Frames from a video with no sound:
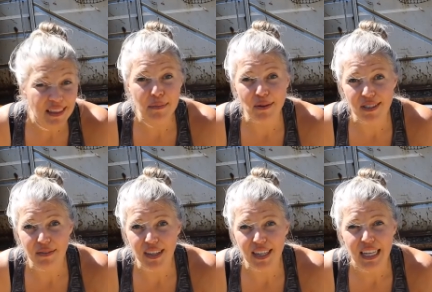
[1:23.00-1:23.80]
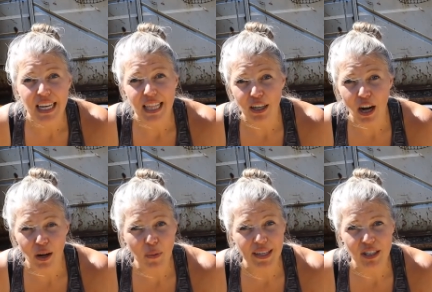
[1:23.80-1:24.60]
the most of it. There
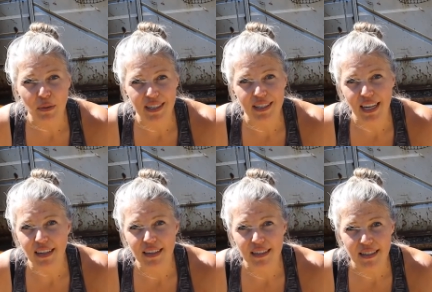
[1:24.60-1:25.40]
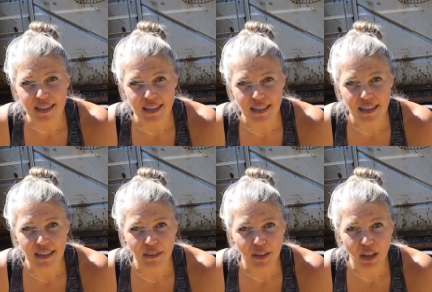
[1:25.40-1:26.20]
are ways to extend the
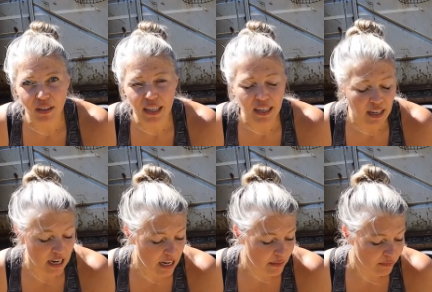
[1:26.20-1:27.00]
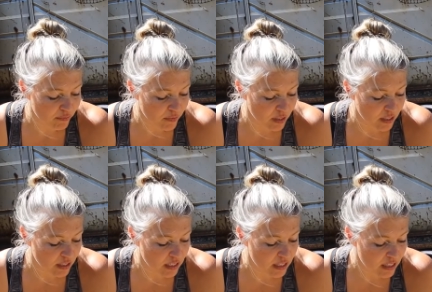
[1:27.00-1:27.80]
season of garlic. Um,
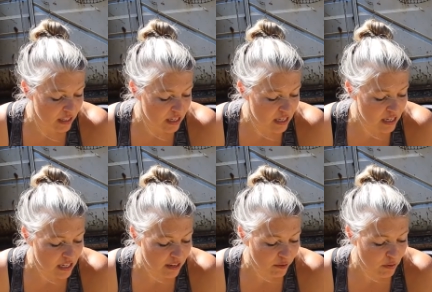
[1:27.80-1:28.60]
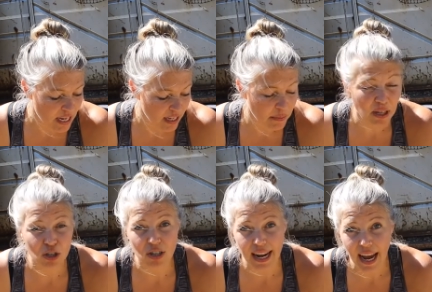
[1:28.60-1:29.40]
if you take a
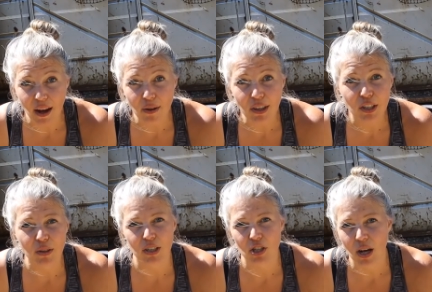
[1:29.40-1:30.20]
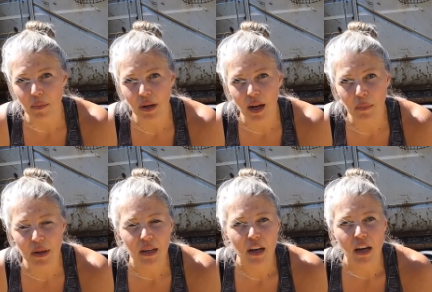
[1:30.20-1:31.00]
bunch now, you can chop it up
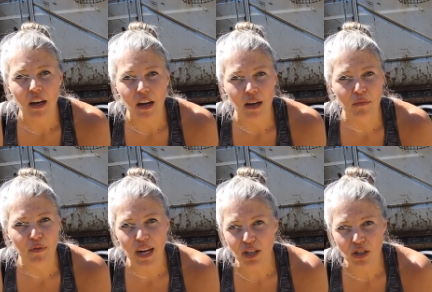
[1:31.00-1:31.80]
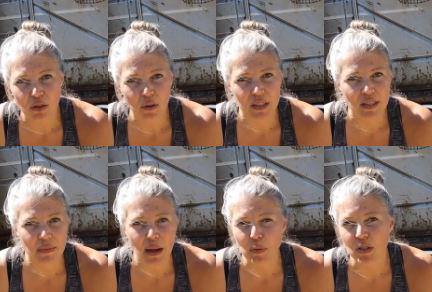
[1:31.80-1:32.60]
um, fresh, throw it in some
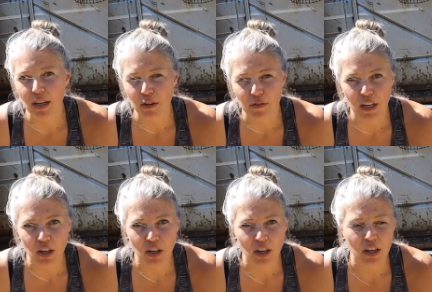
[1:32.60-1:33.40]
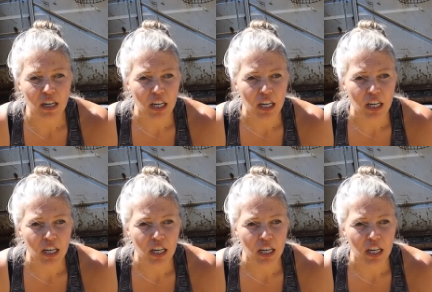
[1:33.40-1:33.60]
apple cider vinegar.